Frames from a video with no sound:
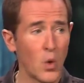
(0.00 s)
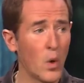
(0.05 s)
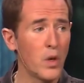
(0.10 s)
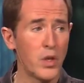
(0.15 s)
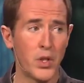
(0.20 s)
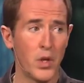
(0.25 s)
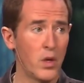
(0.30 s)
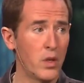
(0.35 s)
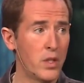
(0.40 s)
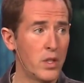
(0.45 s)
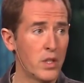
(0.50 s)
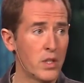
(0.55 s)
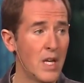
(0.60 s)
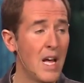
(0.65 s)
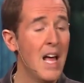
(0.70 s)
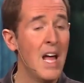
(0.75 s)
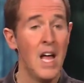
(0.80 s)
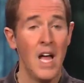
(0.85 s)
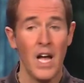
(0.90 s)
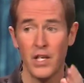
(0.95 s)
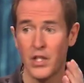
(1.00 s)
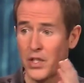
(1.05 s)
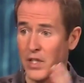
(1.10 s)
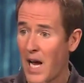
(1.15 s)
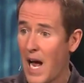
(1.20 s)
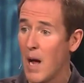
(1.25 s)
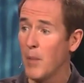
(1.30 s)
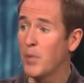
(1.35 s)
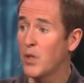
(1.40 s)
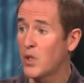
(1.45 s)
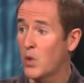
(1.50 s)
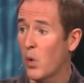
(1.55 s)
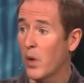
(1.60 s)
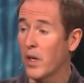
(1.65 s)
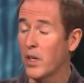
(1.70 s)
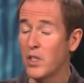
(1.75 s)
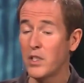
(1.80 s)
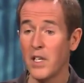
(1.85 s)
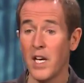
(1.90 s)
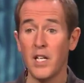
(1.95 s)
or churches, established
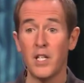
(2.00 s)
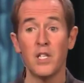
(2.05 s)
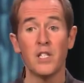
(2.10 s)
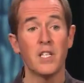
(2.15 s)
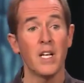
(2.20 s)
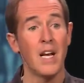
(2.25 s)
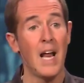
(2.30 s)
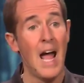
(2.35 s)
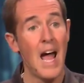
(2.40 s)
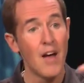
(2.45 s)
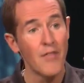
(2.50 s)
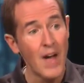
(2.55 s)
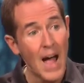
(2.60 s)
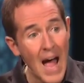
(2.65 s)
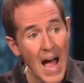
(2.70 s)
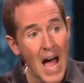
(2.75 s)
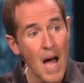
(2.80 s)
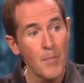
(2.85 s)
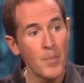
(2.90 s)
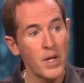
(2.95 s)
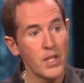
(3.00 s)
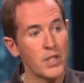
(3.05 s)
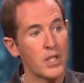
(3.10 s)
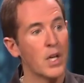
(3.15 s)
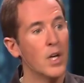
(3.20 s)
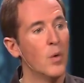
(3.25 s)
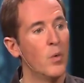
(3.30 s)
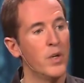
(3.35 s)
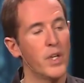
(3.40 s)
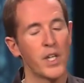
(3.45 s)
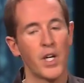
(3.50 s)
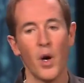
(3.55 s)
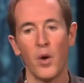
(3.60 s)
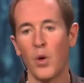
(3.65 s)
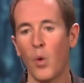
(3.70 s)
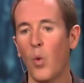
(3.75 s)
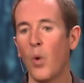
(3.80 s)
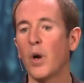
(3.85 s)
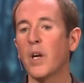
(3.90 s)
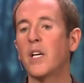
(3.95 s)
organizations that have habits. When you go
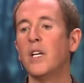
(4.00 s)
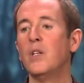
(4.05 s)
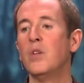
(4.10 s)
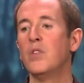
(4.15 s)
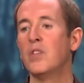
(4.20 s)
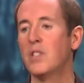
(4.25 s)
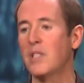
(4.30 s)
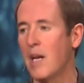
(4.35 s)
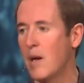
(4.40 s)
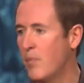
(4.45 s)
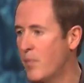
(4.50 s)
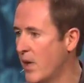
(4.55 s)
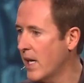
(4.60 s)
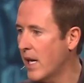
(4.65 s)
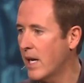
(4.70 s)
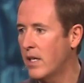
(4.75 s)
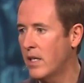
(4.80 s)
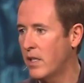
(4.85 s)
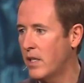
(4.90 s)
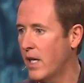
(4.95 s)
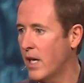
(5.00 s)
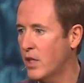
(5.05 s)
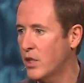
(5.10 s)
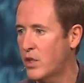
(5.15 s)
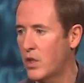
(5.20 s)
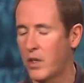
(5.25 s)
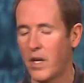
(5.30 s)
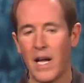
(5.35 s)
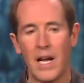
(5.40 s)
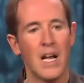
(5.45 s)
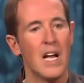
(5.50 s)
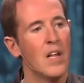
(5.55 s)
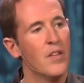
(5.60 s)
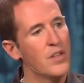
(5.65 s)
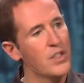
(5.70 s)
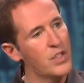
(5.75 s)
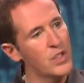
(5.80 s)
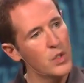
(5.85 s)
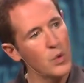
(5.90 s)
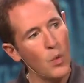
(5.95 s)
to work, you do the same you did yesterday.
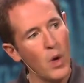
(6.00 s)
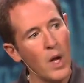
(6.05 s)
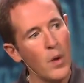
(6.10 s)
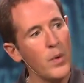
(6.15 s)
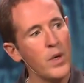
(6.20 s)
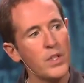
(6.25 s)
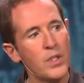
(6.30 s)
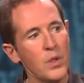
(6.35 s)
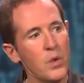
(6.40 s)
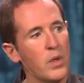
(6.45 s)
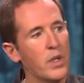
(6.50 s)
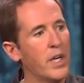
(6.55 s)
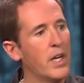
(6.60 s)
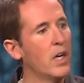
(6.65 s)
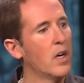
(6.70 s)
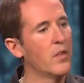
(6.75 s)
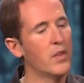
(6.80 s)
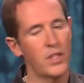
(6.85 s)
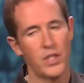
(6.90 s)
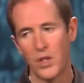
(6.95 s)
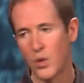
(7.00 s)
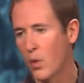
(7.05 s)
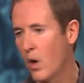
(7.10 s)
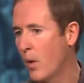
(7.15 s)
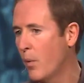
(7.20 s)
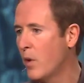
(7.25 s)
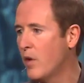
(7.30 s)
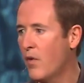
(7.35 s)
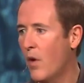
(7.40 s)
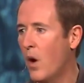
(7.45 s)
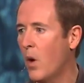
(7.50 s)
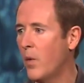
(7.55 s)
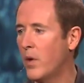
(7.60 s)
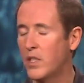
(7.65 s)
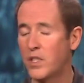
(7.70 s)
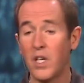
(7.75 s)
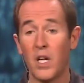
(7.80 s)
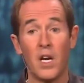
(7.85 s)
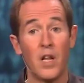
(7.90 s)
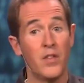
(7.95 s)
This is the way we do it here. This is the way we've
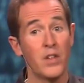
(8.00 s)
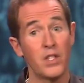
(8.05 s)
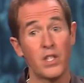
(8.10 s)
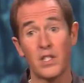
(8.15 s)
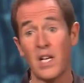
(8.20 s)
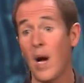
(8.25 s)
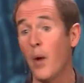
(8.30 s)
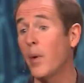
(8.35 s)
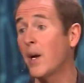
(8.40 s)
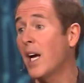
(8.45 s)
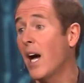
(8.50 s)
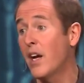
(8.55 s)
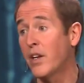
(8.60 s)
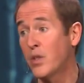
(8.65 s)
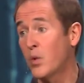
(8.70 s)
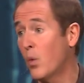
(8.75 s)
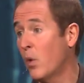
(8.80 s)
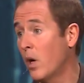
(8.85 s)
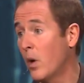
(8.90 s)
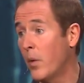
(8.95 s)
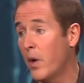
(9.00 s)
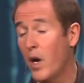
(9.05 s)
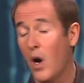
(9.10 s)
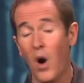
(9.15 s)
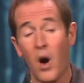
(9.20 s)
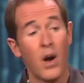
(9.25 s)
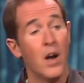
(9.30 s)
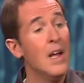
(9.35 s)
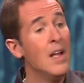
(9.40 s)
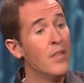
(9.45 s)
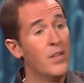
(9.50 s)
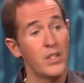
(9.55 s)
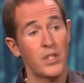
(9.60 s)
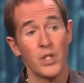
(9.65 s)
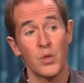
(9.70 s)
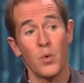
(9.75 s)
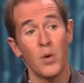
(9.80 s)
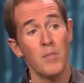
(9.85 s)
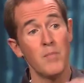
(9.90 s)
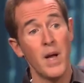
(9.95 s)
always done it. This is how we got to where we are. This
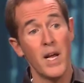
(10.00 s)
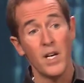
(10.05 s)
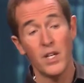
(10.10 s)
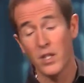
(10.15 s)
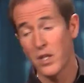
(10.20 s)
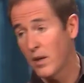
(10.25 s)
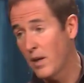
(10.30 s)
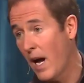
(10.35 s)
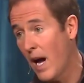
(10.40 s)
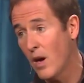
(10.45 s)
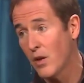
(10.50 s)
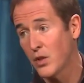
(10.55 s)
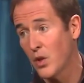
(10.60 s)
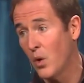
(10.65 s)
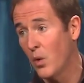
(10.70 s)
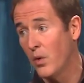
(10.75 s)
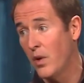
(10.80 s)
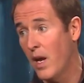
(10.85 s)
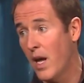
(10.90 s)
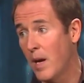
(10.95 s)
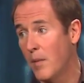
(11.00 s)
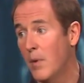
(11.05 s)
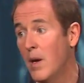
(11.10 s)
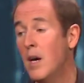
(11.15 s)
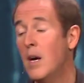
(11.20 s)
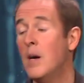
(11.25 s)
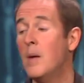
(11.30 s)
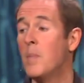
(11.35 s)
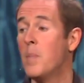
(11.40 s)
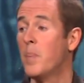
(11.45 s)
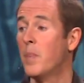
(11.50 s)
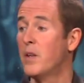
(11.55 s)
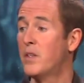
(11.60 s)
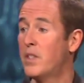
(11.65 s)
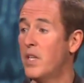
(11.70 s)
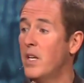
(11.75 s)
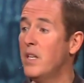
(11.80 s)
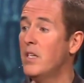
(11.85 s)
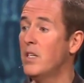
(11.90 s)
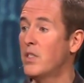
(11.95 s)
is what made us a household name. The
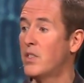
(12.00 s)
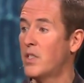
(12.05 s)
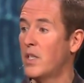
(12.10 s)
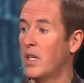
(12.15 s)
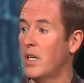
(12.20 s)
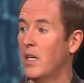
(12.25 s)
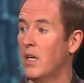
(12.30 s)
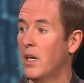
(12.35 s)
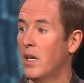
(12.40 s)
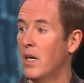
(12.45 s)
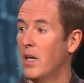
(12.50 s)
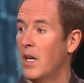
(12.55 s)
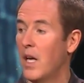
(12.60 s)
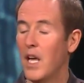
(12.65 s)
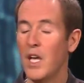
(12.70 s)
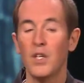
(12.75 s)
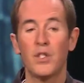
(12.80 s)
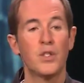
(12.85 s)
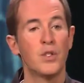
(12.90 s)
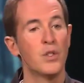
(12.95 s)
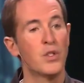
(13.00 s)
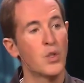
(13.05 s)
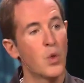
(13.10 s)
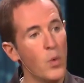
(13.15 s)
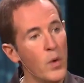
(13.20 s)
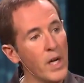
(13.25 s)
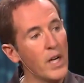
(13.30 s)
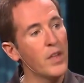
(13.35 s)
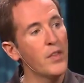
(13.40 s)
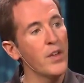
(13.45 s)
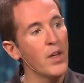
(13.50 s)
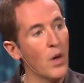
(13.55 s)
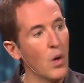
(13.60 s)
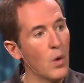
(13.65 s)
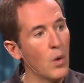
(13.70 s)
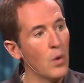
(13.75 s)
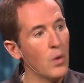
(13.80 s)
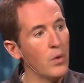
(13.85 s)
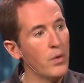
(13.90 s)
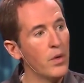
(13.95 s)
tendency is to tweak the
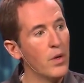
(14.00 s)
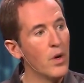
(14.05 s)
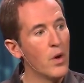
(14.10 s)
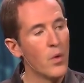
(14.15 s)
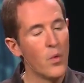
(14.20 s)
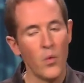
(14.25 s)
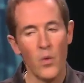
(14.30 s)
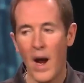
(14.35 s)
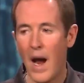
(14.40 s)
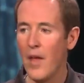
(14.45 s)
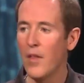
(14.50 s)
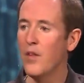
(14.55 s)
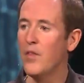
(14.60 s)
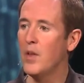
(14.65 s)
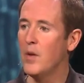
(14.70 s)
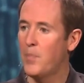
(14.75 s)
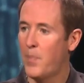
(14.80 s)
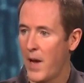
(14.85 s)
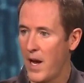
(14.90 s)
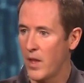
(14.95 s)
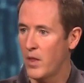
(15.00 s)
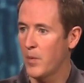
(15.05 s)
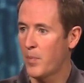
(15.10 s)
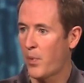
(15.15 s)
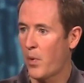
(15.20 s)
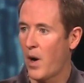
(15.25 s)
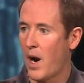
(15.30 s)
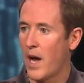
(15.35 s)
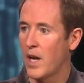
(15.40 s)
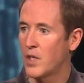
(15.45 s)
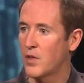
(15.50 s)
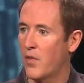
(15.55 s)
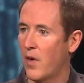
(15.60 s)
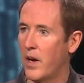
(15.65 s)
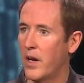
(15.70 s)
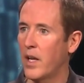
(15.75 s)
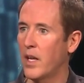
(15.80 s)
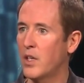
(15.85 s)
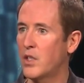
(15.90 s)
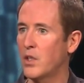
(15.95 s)
old rather than pay the price
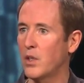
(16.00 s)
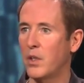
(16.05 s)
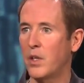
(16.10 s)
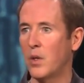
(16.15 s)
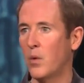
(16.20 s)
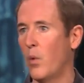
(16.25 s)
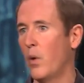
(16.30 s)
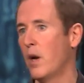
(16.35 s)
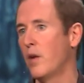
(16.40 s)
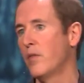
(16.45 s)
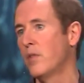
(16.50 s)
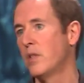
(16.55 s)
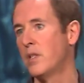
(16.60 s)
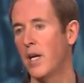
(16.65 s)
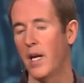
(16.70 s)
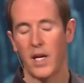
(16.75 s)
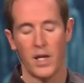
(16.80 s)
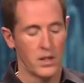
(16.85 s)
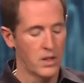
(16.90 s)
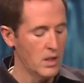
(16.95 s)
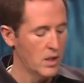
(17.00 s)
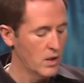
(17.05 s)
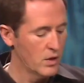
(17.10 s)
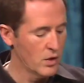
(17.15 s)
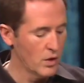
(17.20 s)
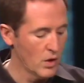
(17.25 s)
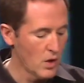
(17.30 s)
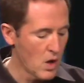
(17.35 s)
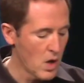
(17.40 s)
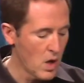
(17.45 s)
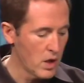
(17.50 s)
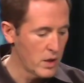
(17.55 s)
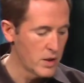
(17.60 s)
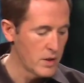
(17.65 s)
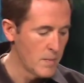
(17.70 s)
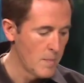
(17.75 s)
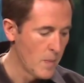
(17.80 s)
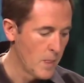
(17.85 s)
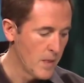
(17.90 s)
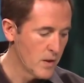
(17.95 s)
financially or whatever it takes to
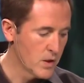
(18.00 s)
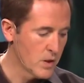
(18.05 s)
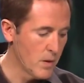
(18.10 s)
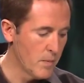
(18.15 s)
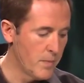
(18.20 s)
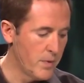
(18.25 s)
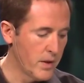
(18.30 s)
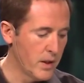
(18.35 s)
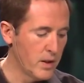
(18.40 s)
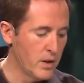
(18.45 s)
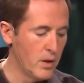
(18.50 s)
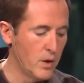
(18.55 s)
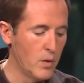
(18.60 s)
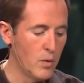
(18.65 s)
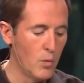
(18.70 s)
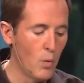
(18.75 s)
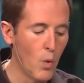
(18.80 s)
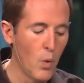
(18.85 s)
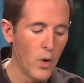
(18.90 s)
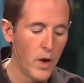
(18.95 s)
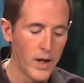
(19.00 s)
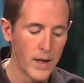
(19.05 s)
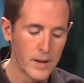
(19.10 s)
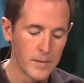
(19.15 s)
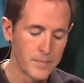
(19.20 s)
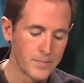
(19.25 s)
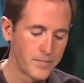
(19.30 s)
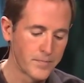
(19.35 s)
launch something new. Warning.